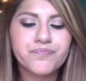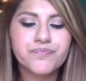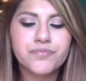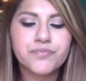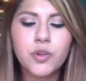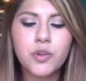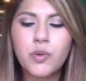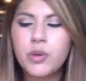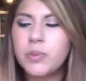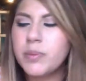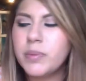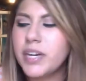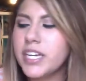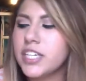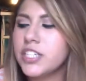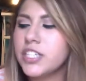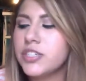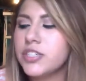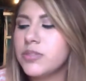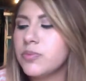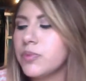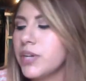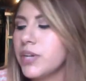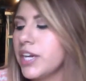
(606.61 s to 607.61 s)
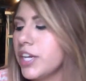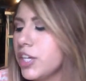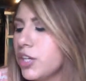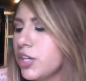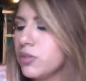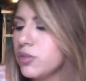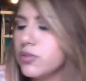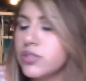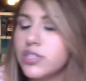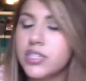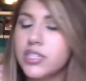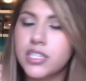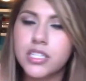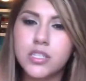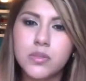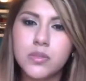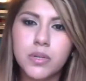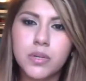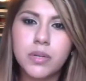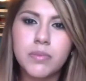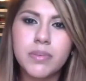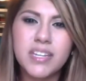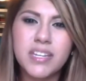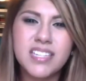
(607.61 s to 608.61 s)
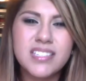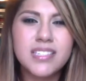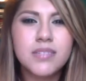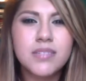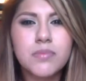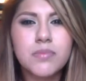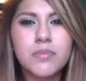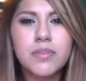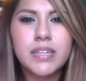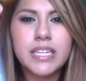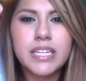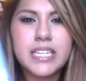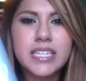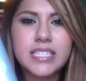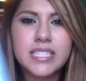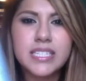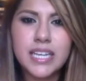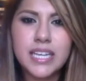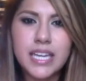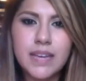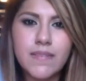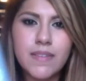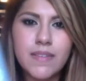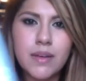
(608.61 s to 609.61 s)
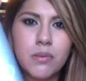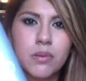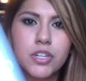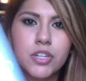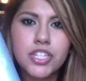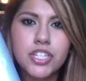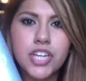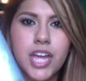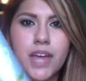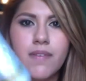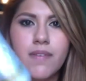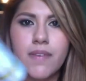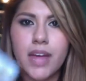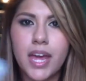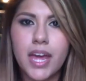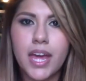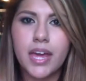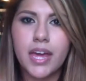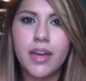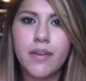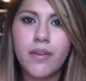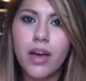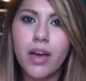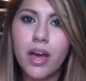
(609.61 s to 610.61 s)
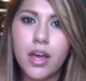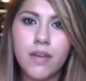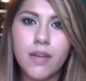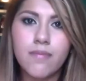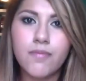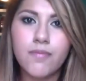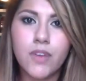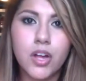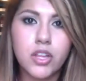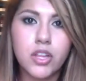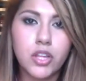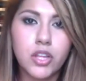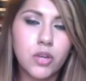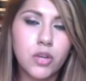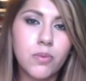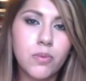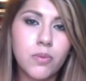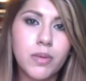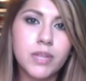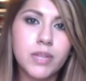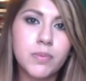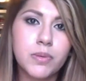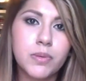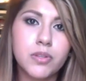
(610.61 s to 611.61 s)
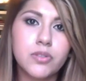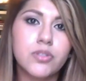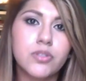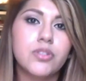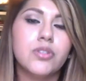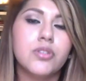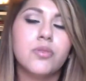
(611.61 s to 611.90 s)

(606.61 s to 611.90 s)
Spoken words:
When I use this one, because this one really doesn't give that much of a volume as opposed to